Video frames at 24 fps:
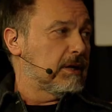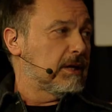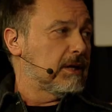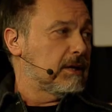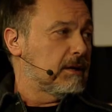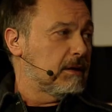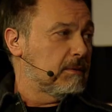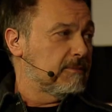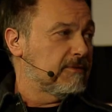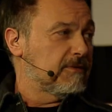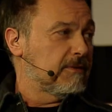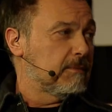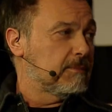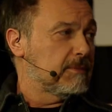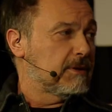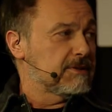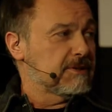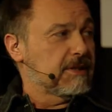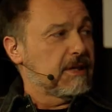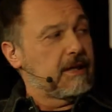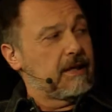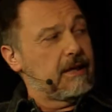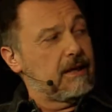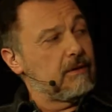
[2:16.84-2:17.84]
I come from?
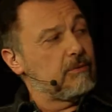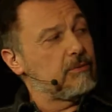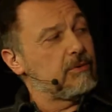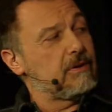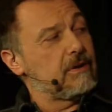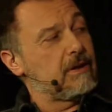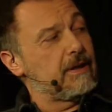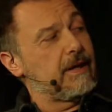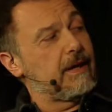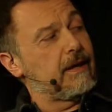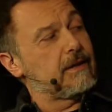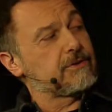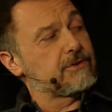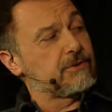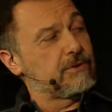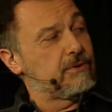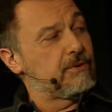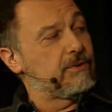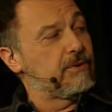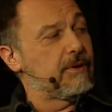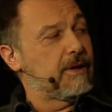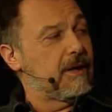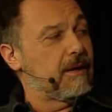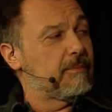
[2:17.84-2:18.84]
Because I can't really answer
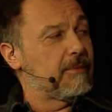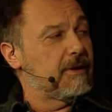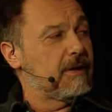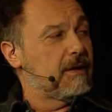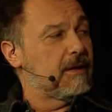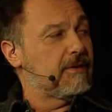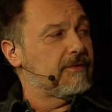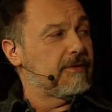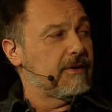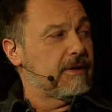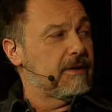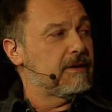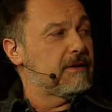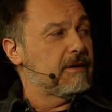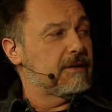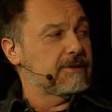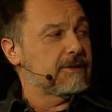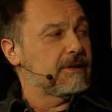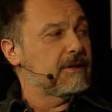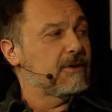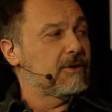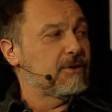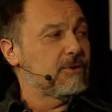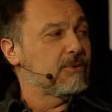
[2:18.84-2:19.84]
who am I
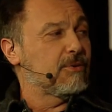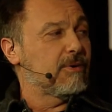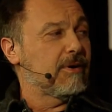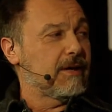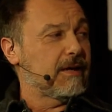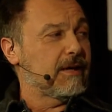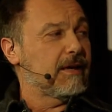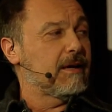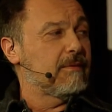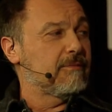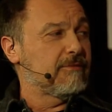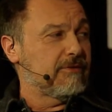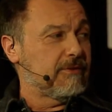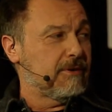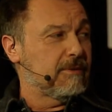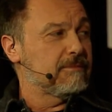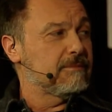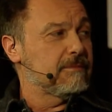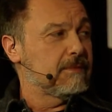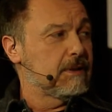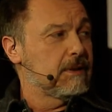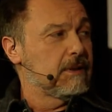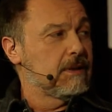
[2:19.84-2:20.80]
unless I don't know where I came from.